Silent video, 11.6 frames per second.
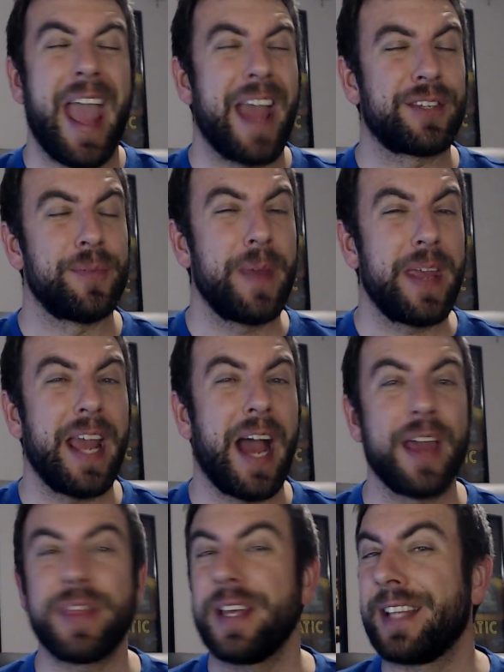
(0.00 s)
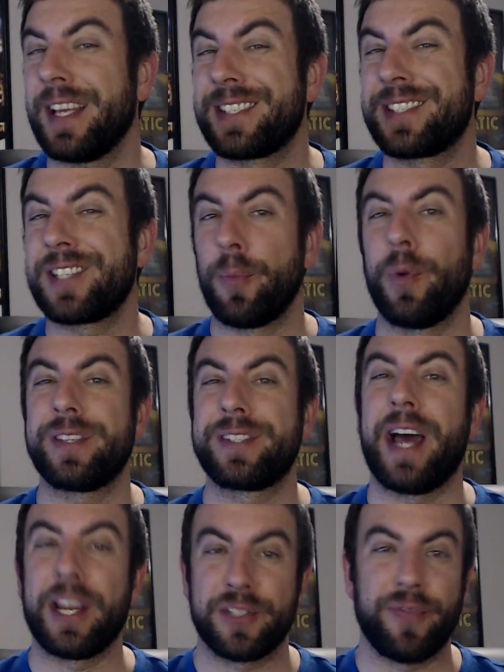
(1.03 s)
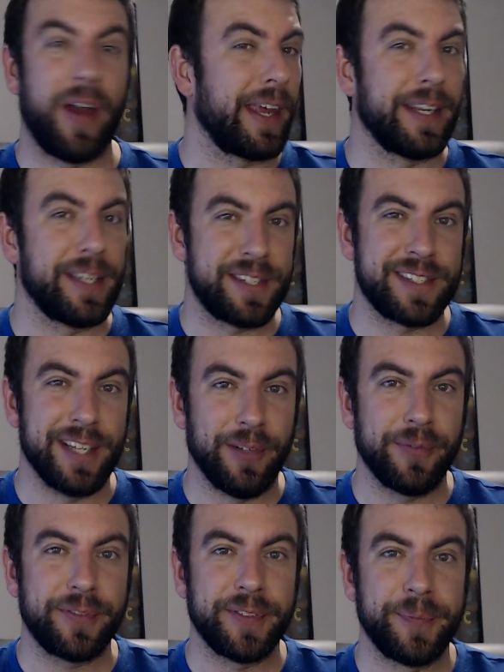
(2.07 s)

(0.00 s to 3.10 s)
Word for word: And to me, I think that's somewhat satisfying in itself.